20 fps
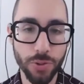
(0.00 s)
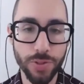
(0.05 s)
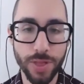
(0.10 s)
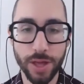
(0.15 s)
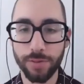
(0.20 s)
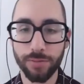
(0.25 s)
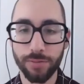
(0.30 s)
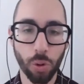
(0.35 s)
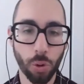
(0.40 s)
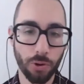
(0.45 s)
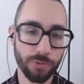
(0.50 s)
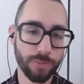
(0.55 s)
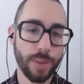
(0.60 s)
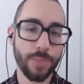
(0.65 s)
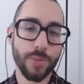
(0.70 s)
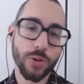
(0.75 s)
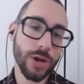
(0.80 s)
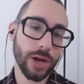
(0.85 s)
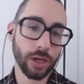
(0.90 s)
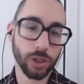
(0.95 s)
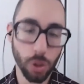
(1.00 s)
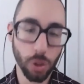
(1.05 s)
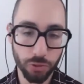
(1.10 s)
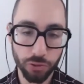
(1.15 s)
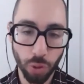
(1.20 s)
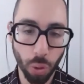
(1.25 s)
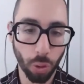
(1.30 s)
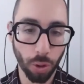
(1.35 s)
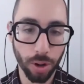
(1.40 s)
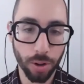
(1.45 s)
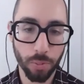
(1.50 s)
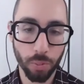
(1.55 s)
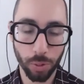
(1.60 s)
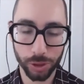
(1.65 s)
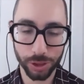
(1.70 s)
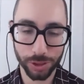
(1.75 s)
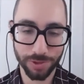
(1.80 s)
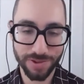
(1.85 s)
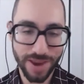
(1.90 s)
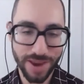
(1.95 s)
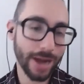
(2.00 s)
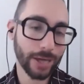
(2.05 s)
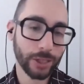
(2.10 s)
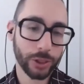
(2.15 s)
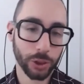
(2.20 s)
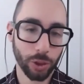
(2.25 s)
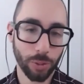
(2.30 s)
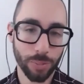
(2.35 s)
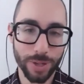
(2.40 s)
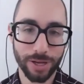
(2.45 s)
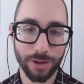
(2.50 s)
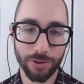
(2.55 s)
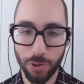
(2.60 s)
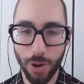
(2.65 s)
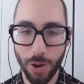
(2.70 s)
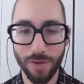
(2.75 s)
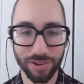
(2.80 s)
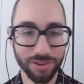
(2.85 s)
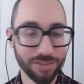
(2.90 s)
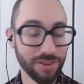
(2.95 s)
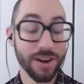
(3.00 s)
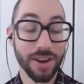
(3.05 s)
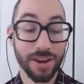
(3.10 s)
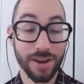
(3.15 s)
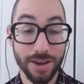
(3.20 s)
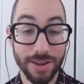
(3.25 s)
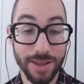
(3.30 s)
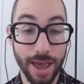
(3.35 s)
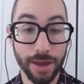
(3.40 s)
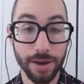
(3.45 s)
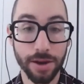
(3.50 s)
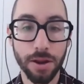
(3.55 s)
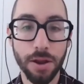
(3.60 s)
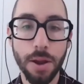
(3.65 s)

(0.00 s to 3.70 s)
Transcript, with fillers: And then of course, maybe you get a low score, which is natural because you haven't studied it yet.